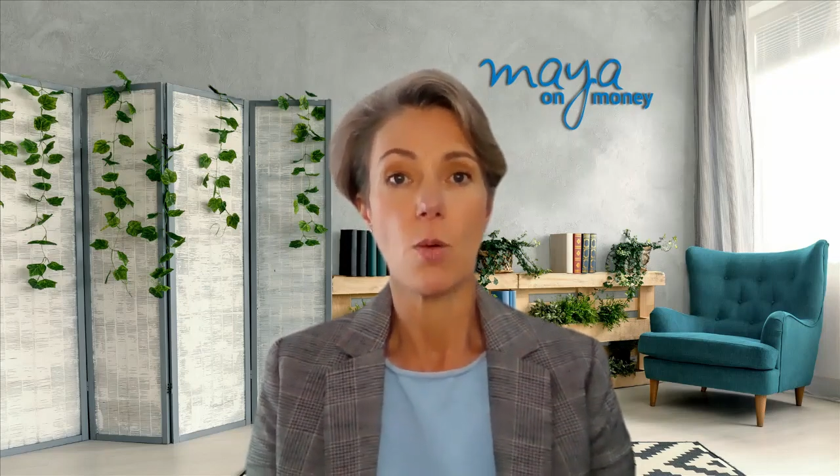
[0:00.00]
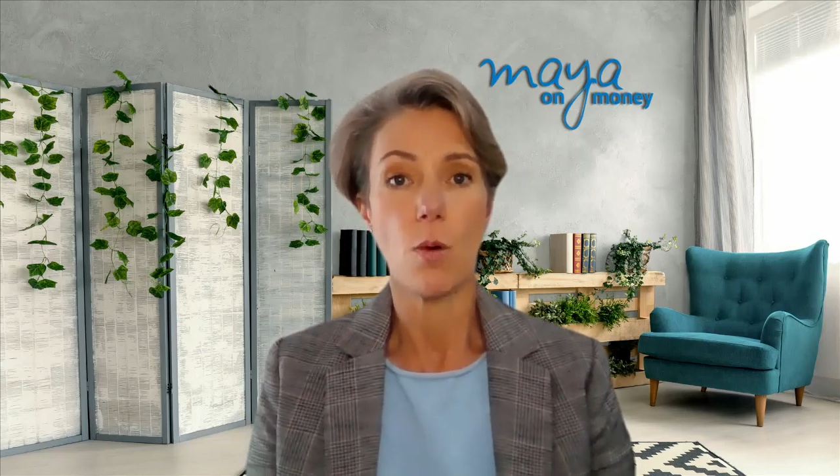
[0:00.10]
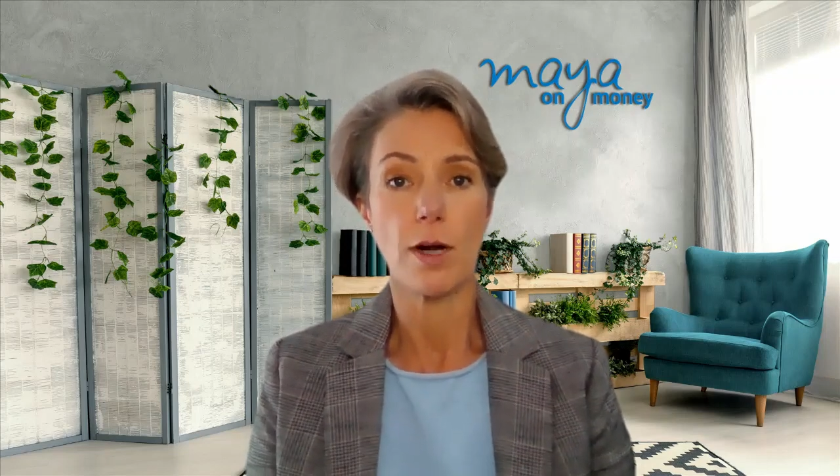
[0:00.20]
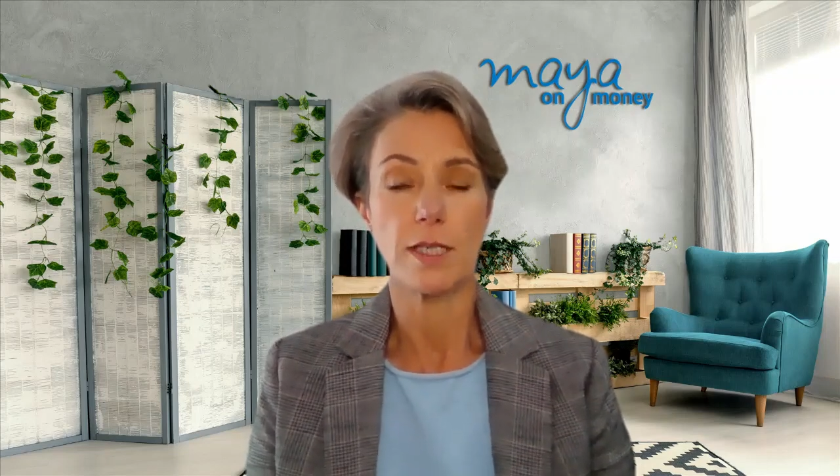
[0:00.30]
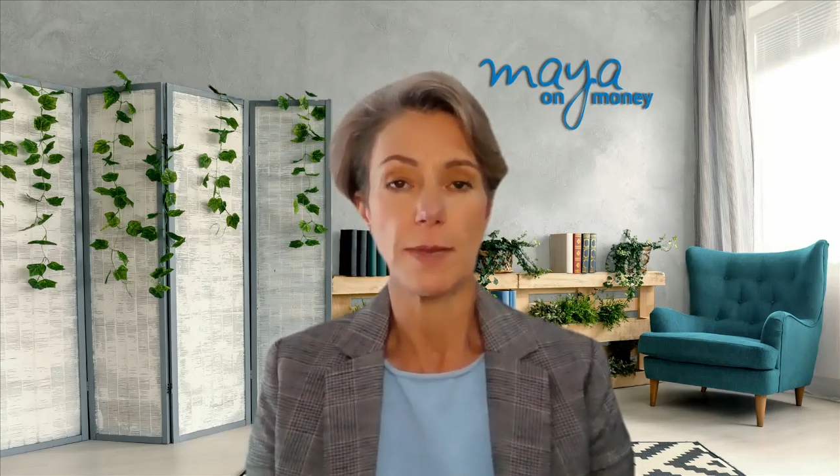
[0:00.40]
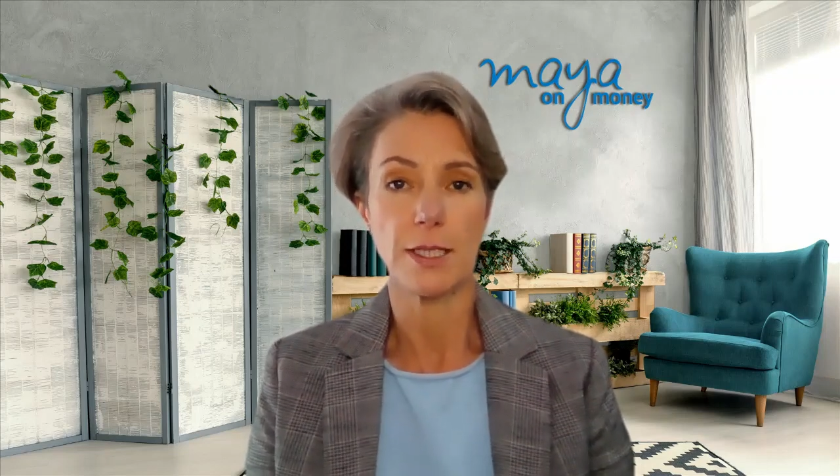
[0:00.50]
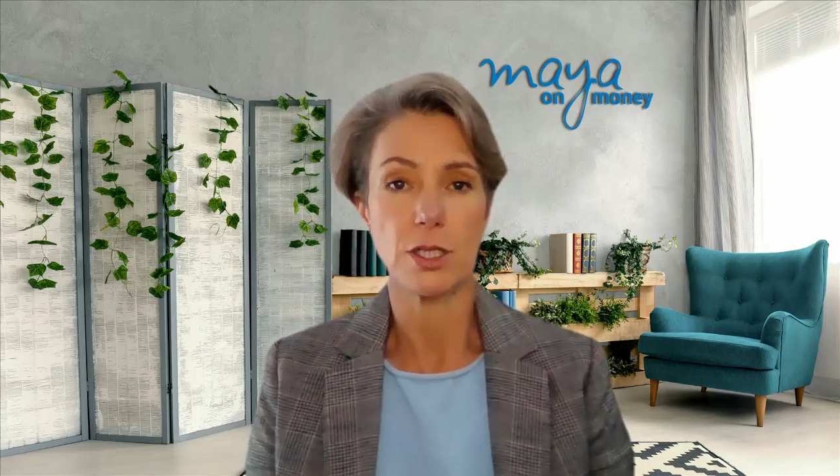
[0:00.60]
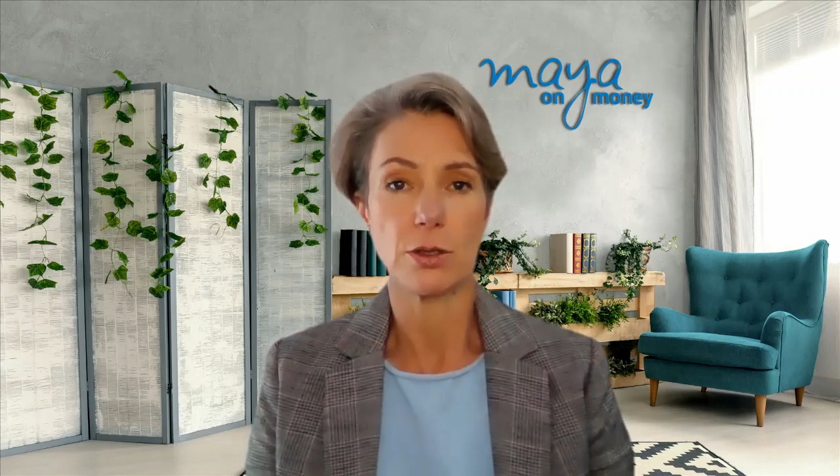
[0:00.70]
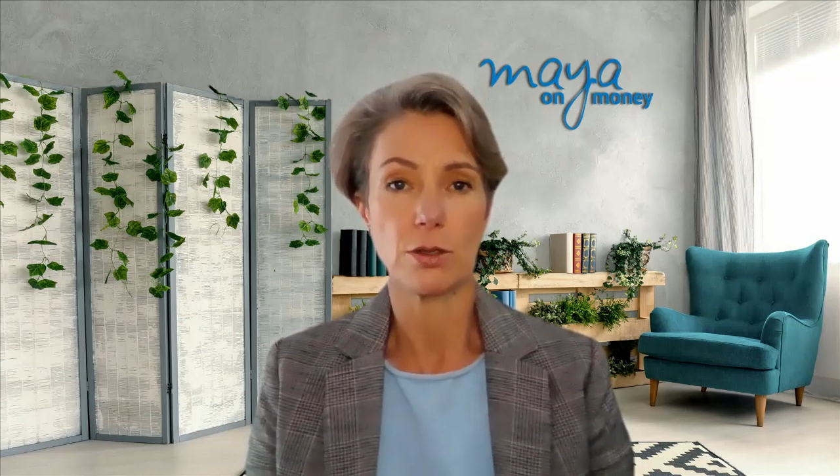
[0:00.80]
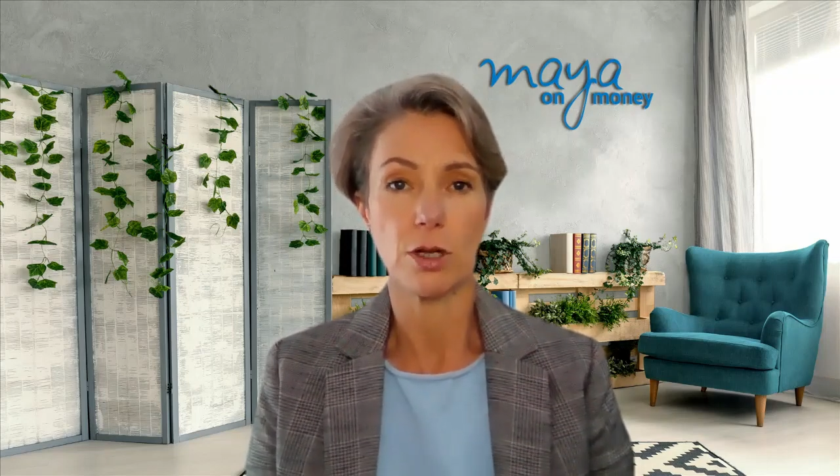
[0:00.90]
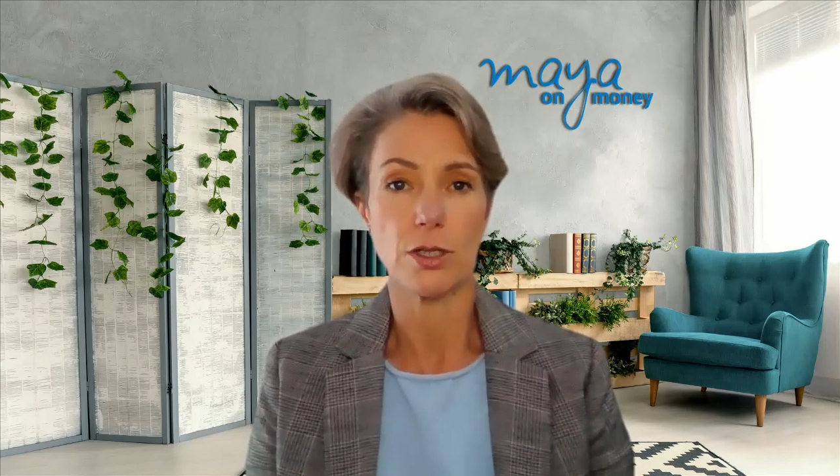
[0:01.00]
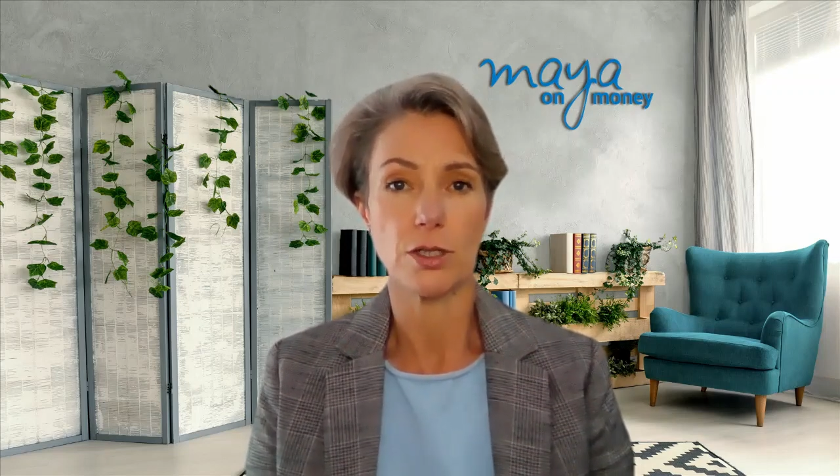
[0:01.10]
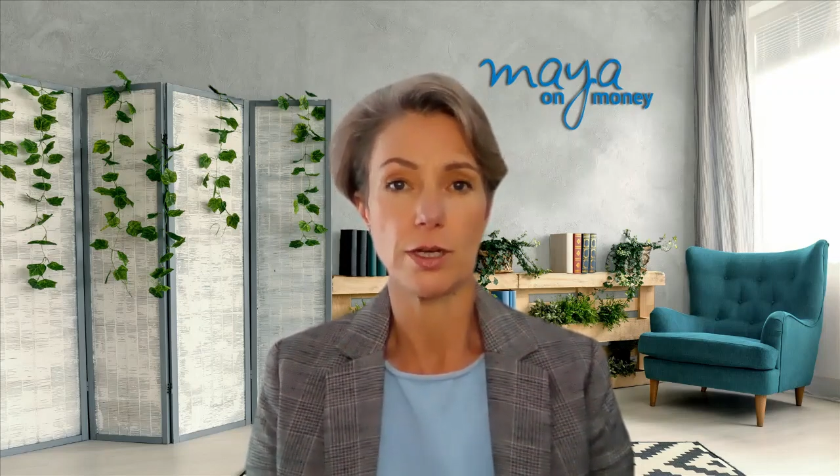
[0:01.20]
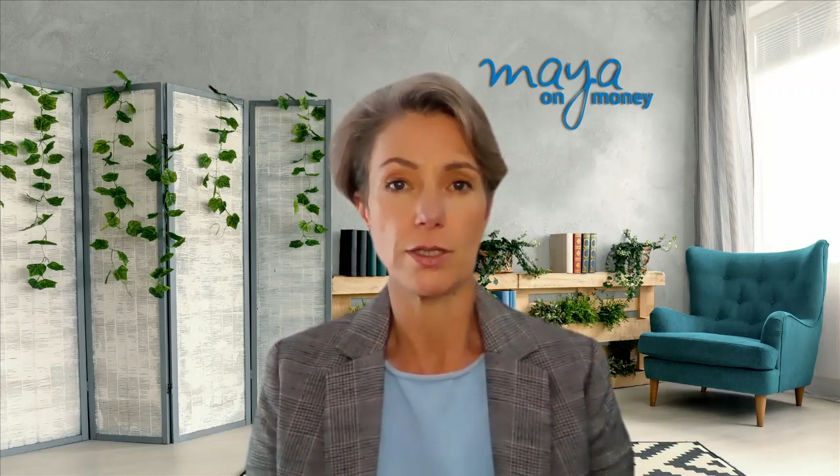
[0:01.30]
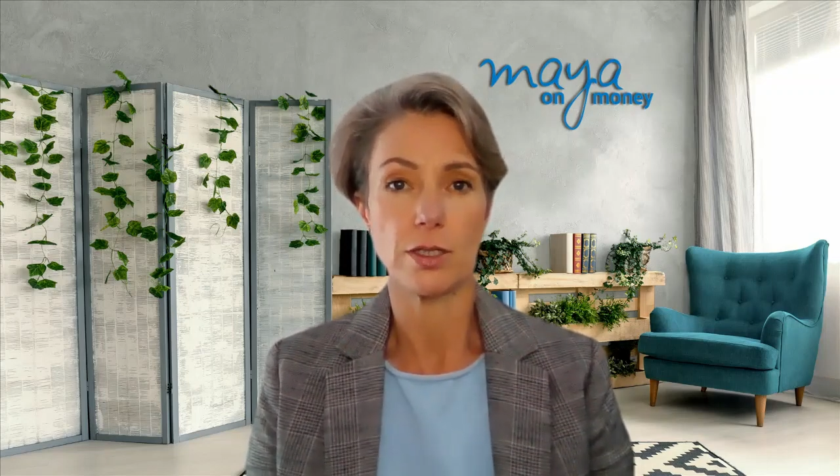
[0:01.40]
what is my total
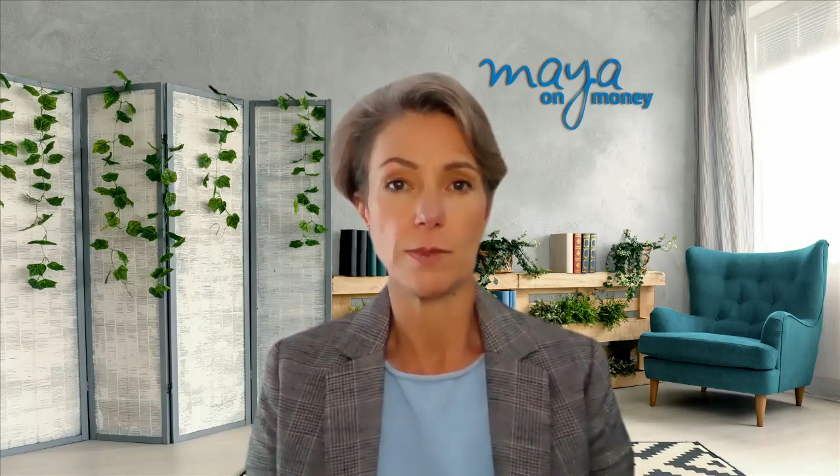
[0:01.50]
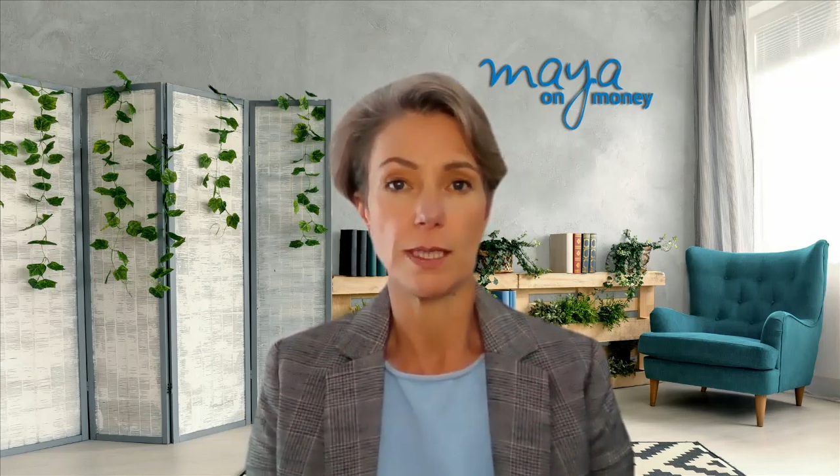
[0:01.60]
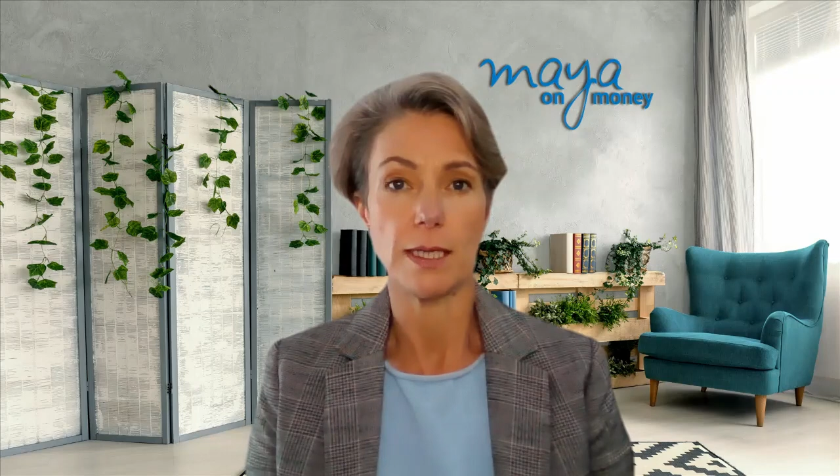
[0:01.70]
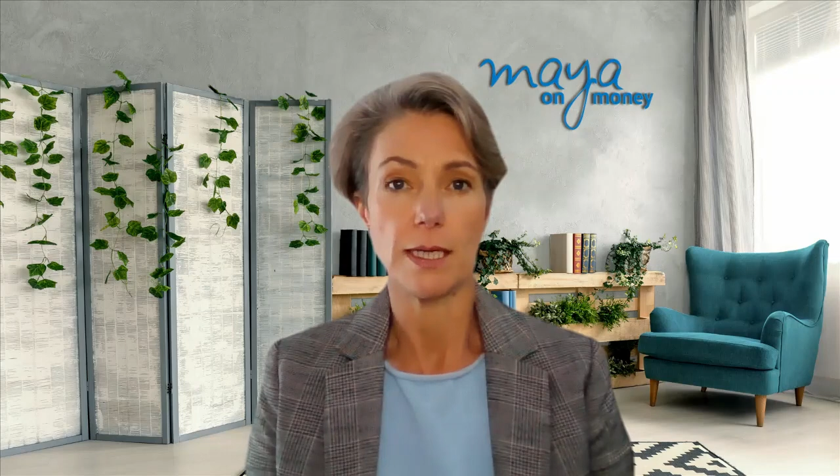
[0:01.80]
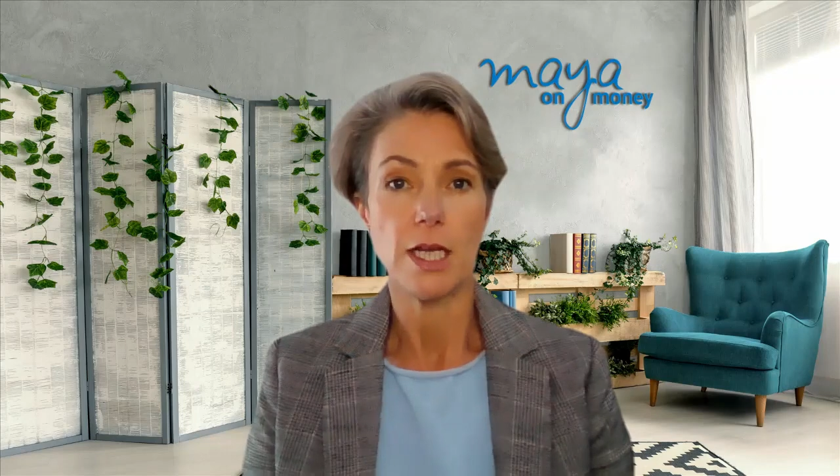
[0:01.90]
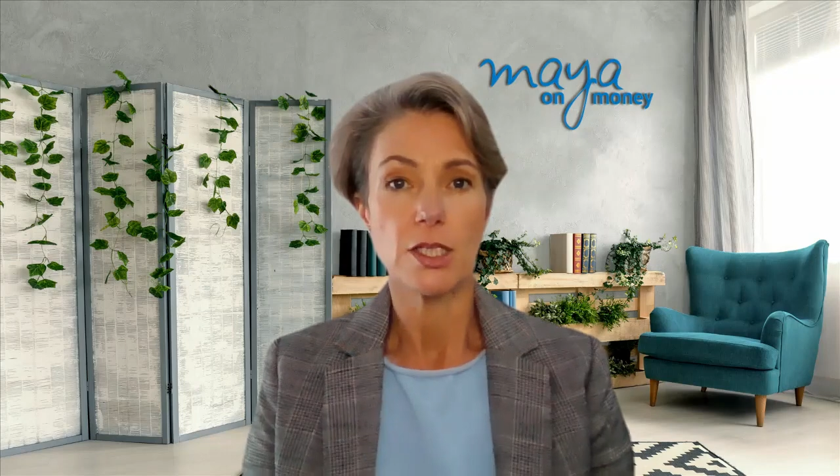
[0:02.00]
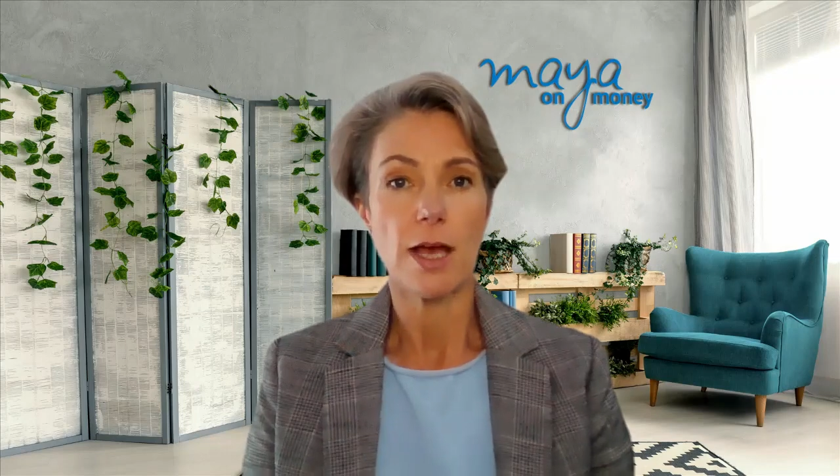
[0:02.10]
cost going to be?